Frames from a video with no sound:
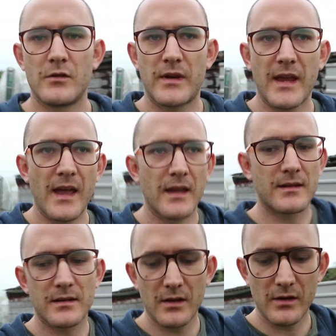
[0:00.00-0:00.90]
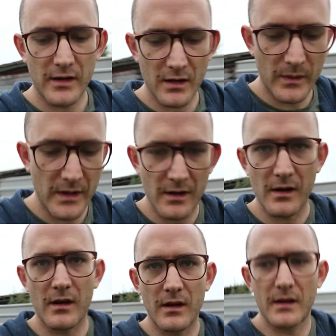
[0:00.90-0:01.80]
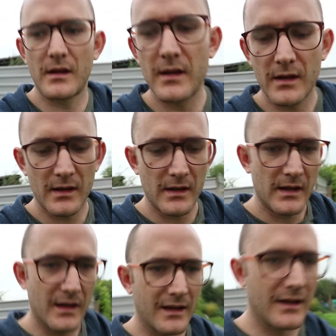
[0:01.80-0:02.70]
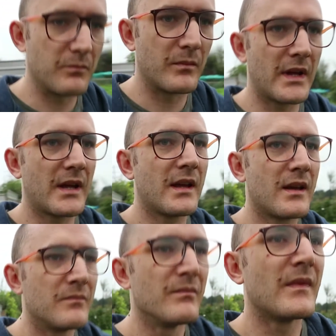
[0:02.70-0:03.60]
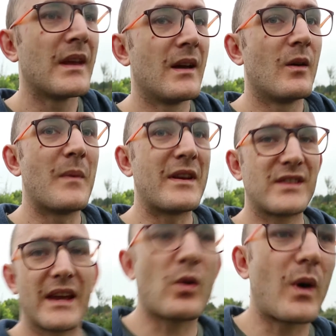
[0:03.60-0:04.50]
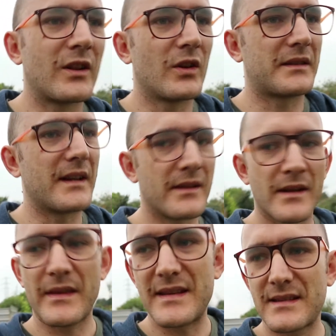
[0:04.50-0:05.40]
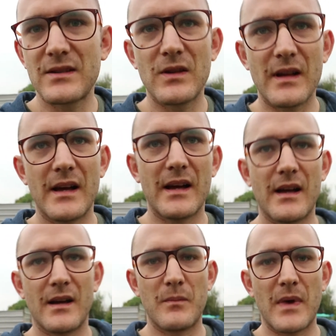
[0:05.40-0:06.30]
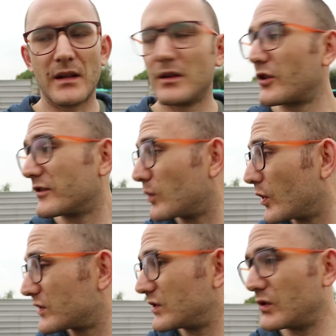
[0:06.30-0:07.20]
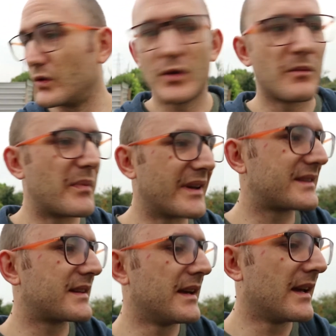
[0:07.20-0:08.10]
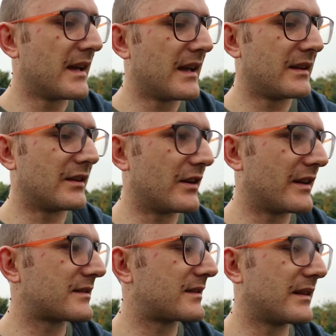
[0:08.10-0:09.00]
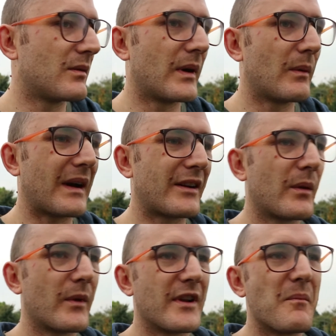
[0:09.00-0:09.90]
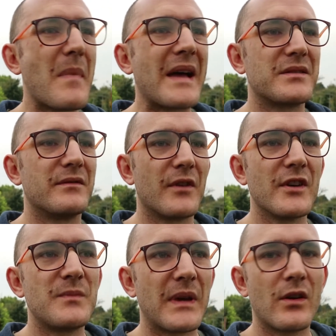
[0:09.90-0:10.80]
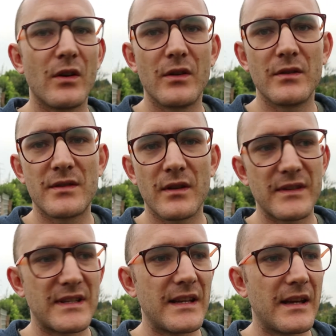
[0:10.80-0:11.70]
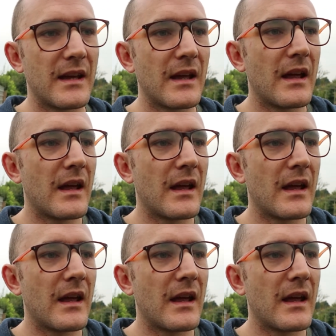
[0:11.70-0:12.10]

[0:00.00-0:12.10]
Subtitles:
Okay, so here we are. We managed to get quite a lot done. There's still a lot of work to do, but you know, I don't think we're in a massive rush, because obviously